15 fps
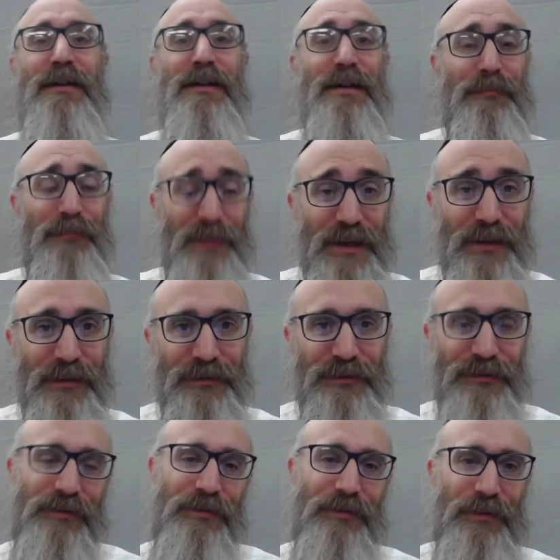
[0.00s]
it
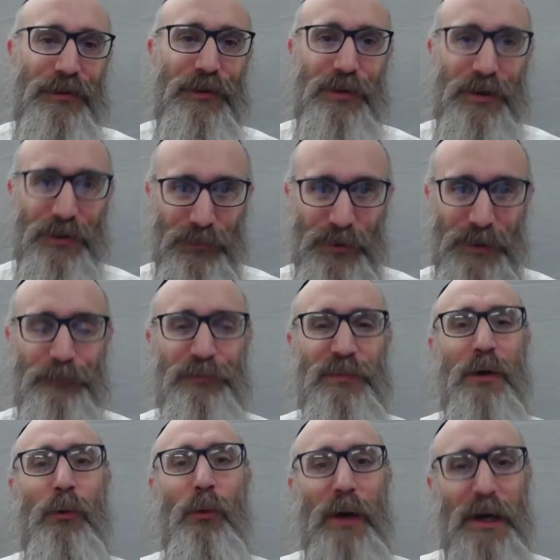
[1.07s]
means 33.
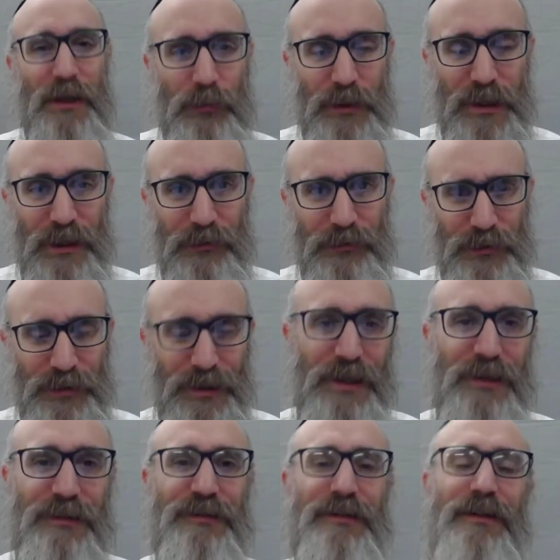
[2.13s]
Why do we count the
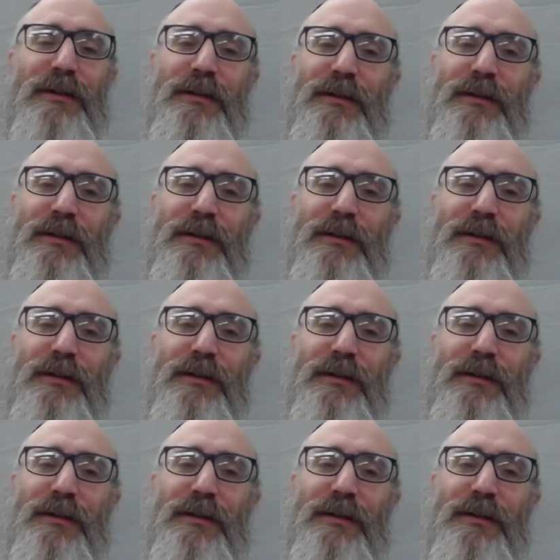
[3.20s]
days? The